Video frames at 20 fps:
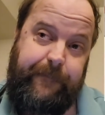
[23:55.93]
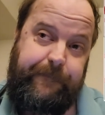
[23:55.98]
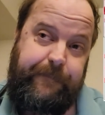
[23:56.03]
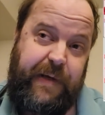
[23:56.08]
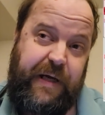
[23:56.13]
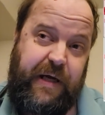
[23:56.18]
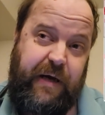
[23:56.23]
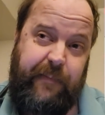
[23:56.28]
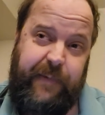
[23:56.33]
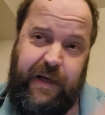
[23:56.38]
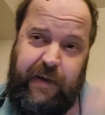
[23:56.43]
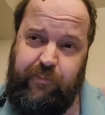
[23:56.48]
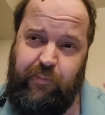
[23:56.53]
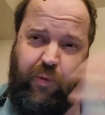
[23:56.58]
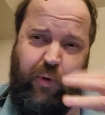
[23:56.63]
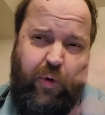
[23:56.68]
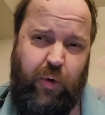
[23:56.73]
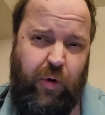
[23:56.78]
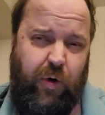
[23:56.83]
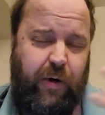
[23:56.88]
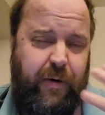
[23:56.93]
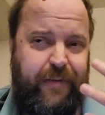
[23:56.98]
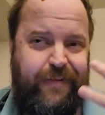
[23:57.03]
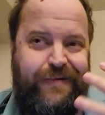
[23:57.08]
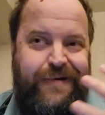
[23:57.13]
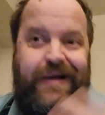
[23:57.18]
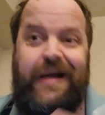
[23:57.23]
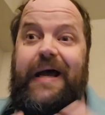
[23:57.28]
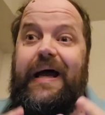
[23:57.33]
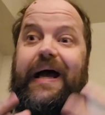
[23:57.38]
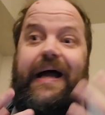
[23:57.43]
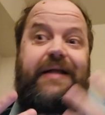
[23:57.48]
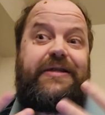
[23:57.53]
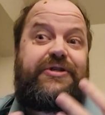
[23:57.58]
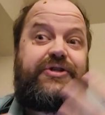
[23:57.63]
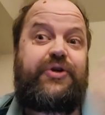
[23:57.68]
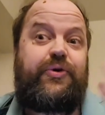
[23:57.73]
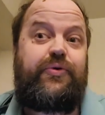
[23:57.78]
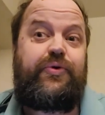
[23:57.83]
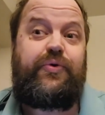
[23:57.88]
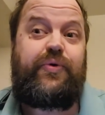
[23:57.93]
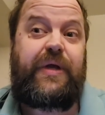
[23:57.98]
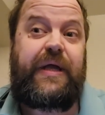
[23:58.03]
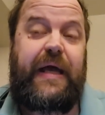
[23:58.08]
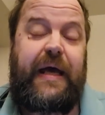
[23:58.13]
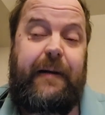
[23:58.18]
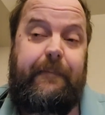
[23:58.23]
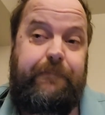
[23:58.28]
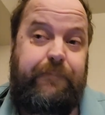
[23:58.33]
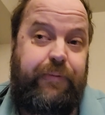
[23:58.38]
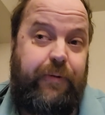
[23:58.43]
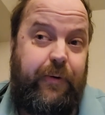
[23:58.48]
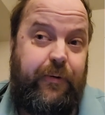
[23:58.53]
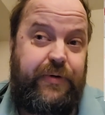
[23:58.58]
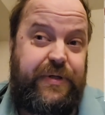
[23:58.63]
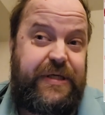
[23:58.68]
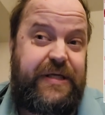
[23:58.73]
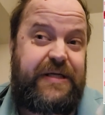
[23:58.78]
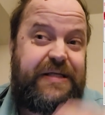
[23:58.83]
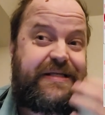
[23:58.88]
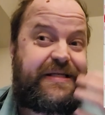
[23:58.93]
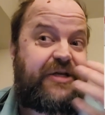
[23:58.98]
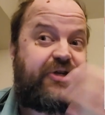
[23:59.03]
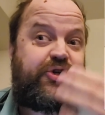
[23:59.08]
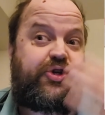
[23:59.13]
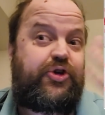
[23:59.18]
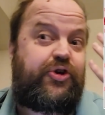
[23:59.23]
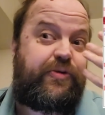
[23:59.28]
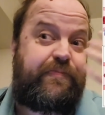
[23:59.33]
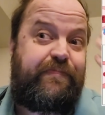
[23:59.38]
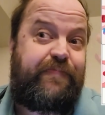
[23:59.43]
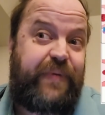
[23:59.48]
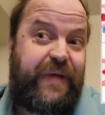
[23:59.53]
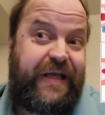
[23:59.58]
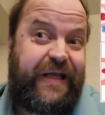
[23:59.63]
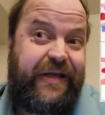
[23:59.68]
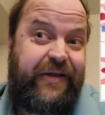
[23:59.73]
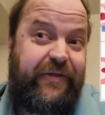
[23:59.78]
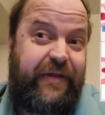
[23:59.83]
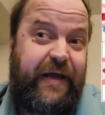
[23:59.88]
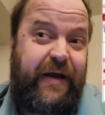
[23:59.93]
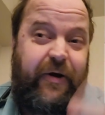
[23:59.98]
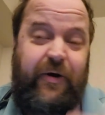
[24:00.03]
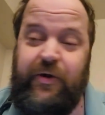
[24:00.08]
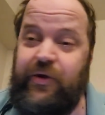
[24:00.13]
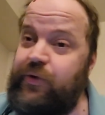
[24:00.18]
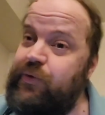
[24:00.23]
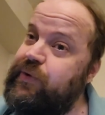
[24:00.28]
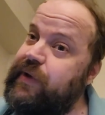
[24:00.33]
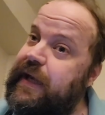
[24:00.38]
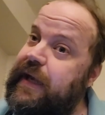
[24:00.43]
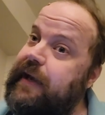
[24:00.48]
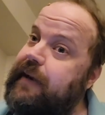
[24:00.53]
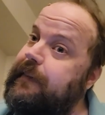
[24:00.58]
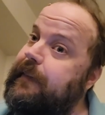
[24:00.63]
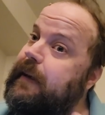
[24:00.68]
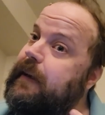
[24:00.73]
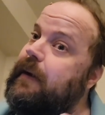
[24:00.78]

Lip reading: becoming more. And so you get proteins that shouldn't be in there. You get